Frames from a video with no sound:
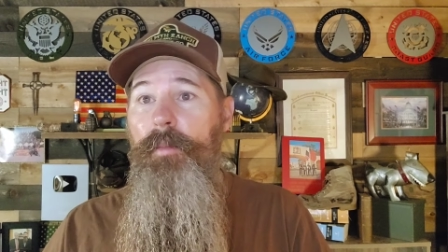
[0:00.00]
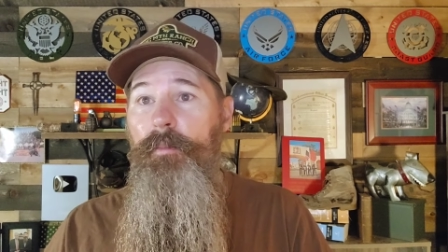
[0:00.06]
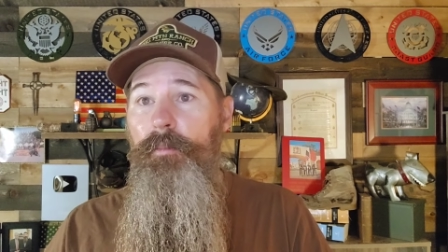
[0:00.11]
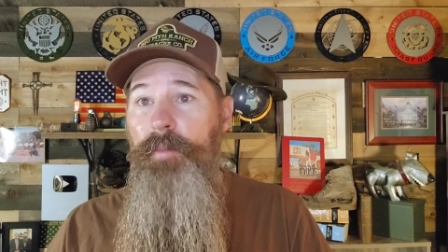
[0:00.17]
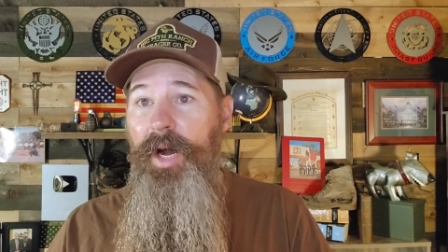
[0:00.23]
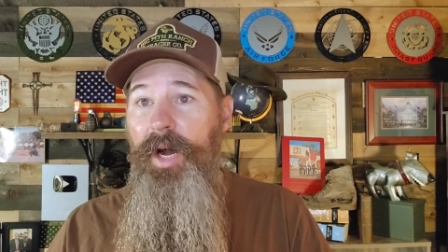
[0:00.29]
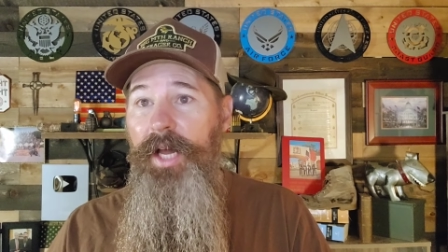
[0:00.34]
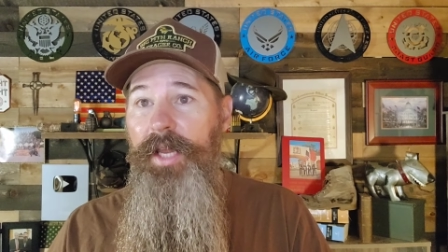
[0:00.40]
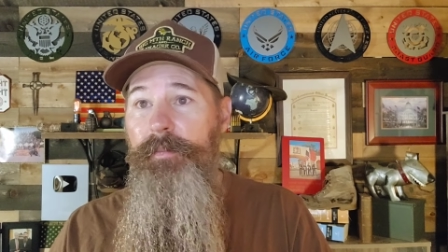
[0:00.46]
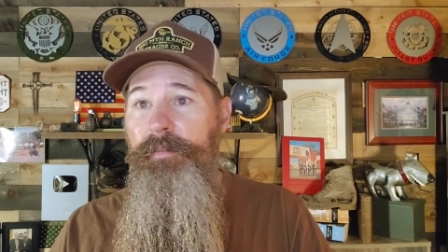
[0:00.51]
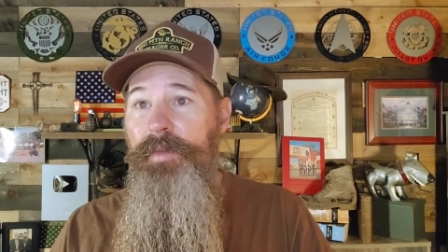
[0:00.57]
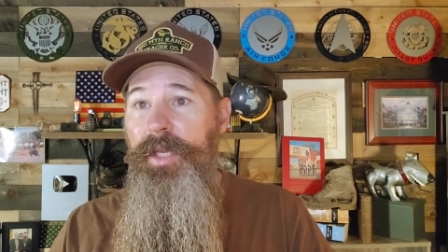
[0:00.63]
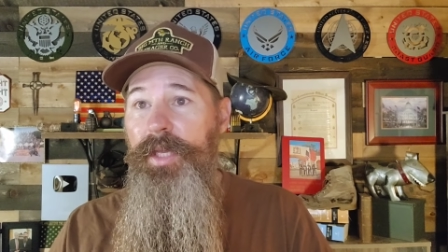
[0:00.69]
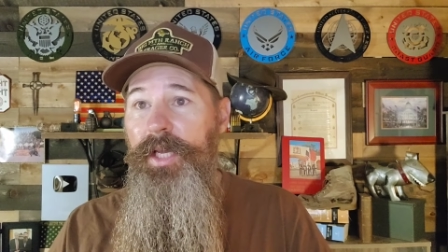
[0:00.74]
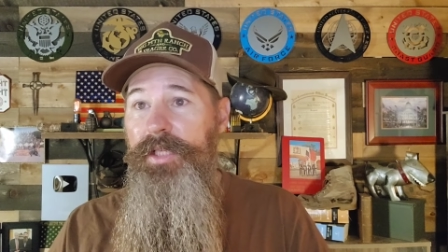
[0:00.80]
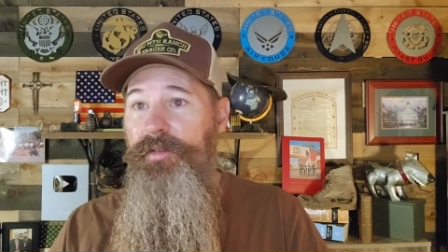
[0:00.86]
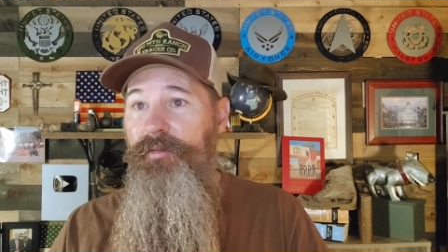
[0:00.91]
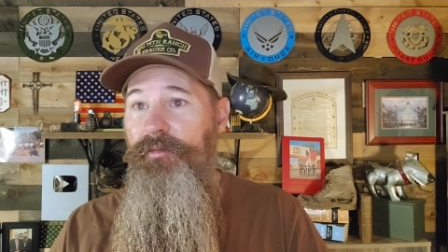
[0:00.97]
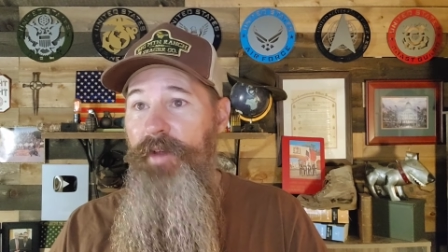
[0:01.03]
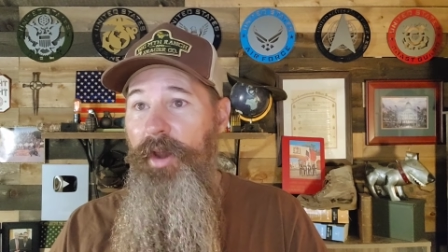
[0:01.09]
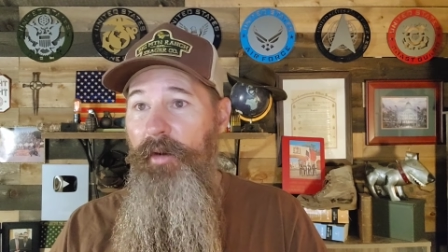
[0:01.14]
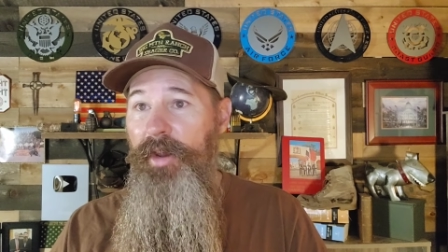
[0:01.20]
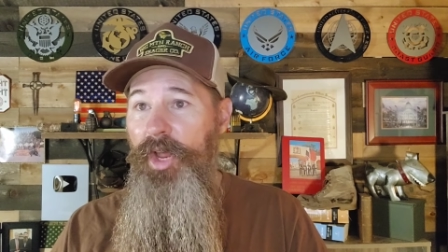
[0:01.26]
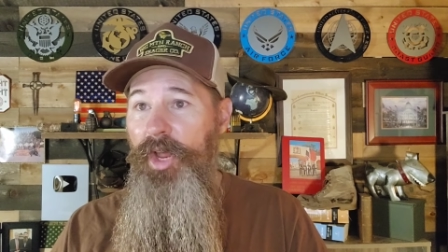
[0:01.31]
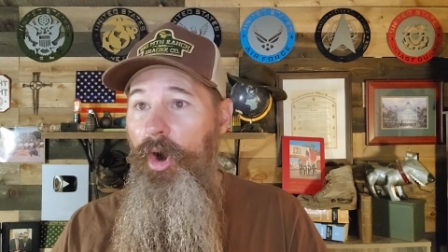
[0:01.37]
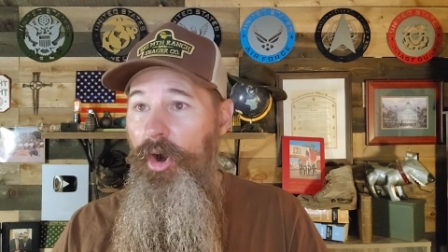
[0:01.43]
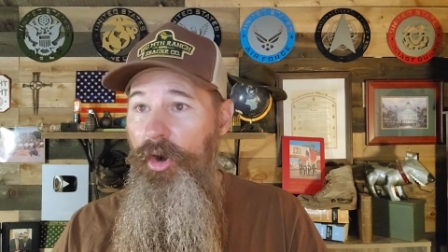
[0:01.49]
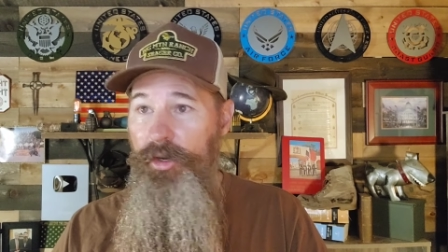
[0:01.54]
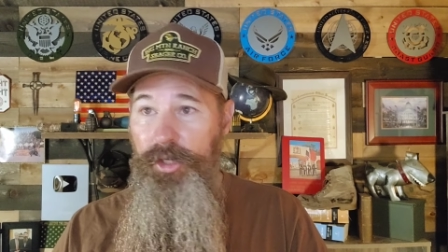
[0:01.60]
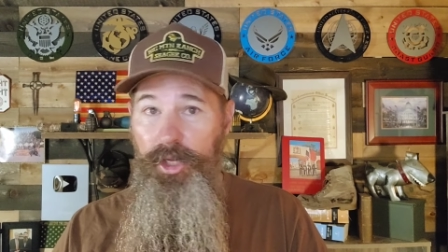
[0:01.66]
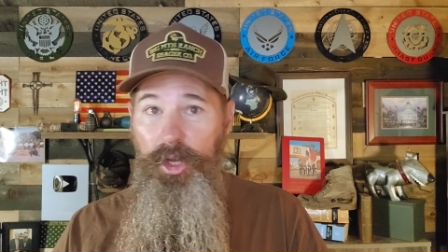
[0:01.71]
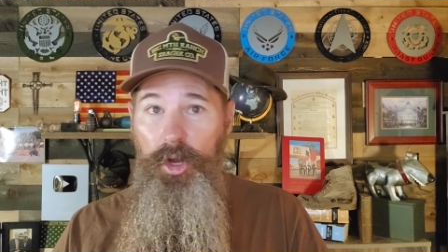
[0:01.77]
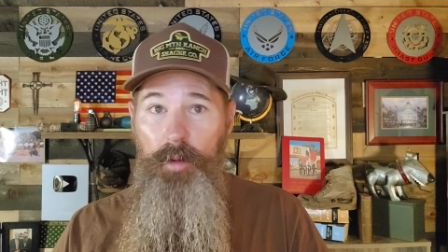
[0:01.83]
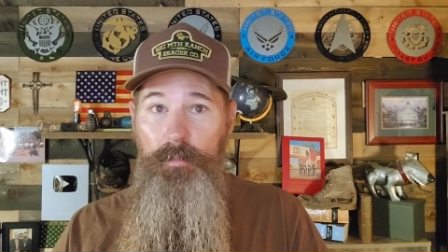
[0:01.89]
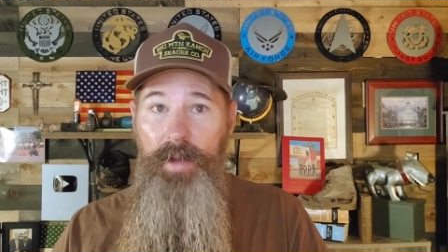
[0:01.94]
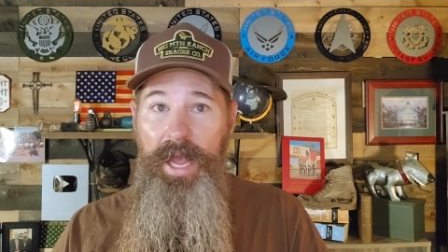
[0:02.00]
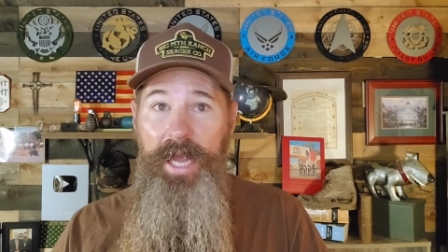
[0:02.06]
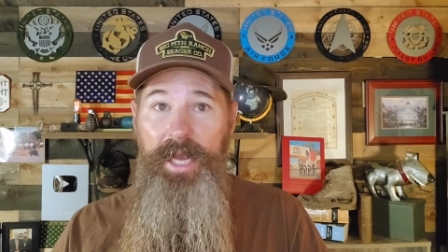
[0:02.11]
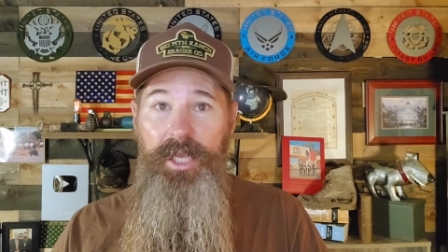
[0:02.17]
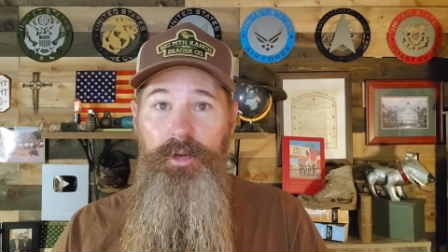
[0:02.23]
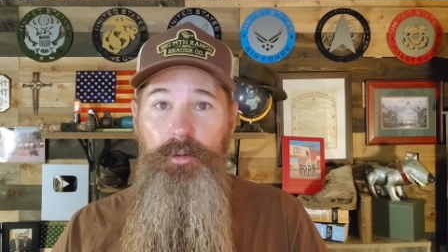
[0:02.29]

But it's very hard to go back